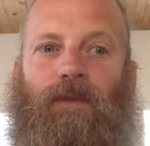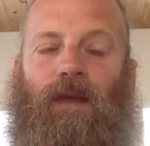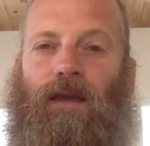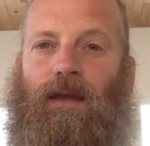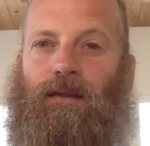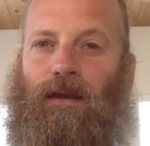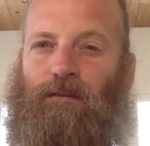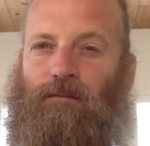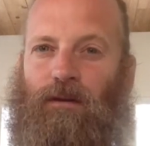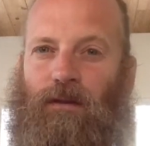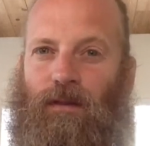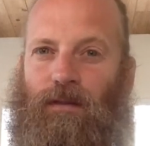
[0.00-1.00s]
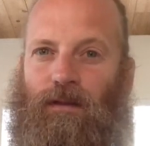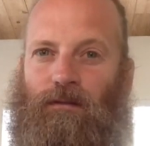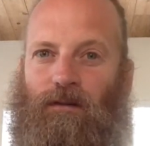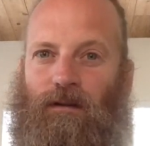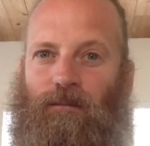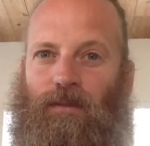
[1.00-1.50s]
And that's one of the things
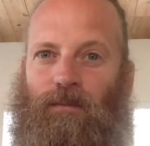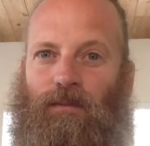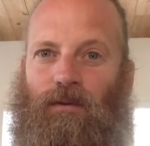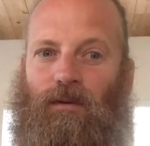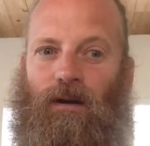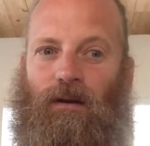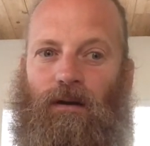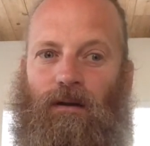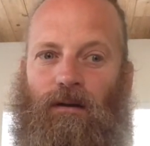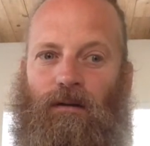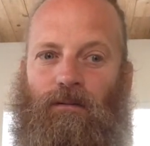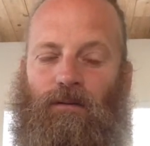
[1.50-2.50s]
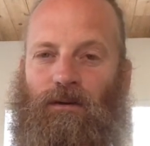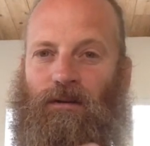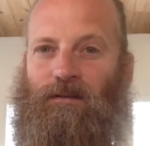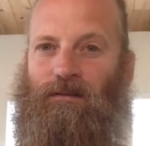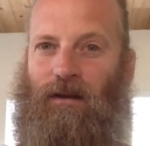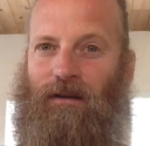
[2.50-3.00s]
that people are really
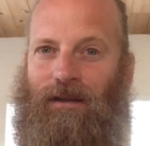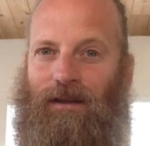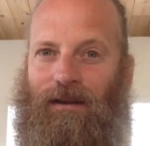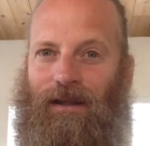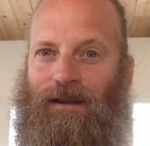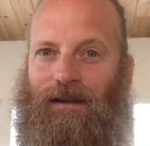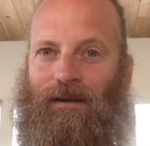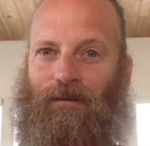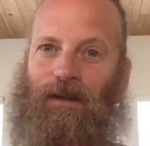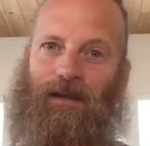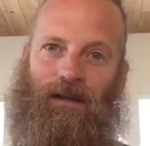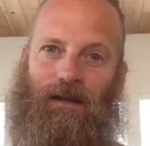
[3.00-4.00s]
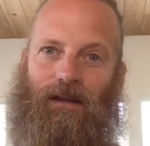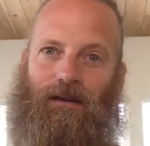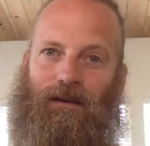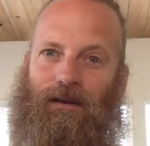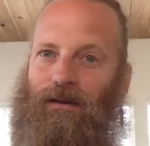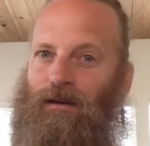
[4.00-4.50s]
stuck in an awakening
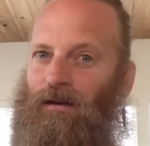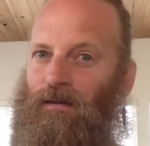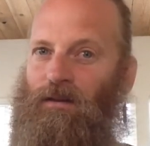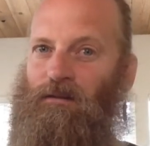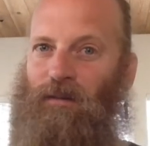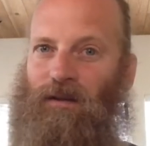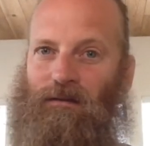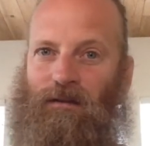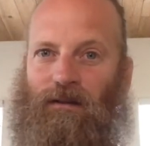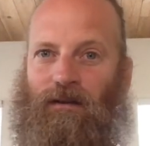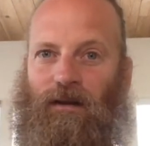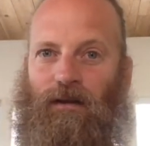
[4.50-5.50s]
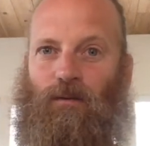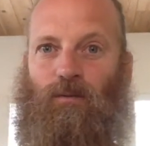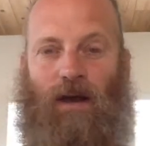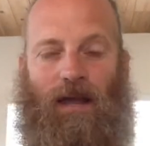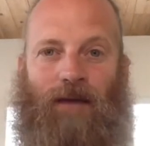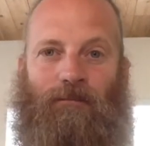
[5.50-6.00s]
and all this, because then they're like, ooh,
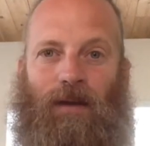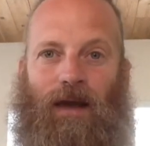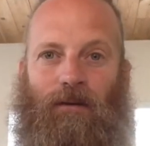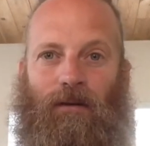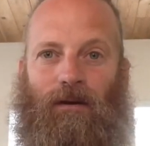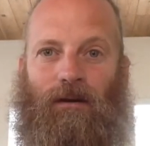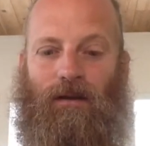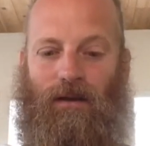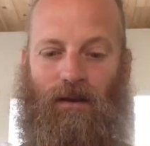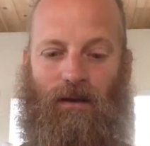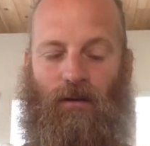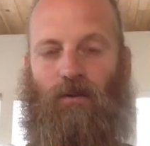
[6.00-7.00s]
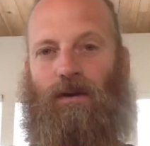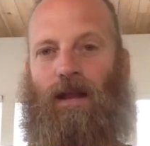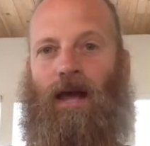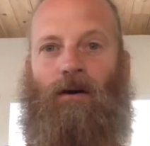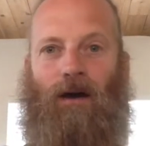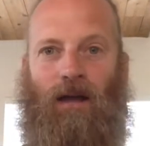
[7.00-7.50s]
I have power. Oh,
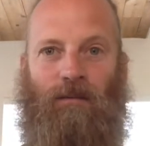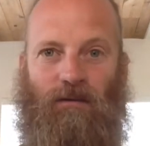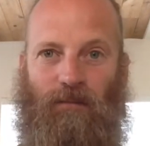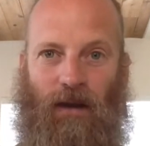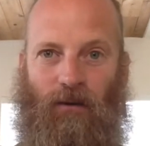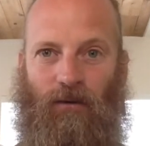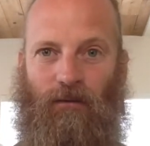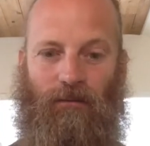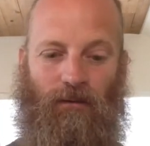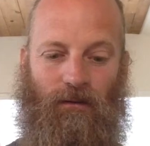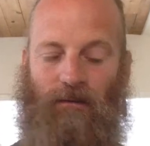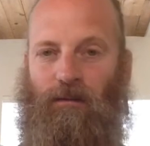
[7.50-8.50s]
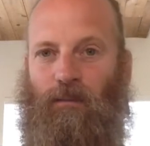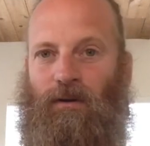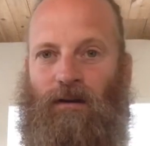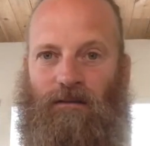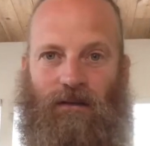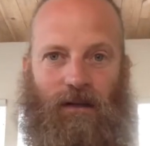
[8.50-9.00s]
now I'm as powerful as the
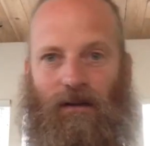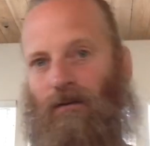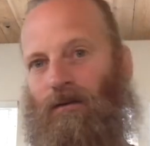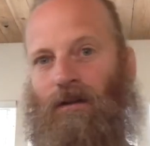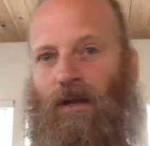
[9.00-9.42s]
president, or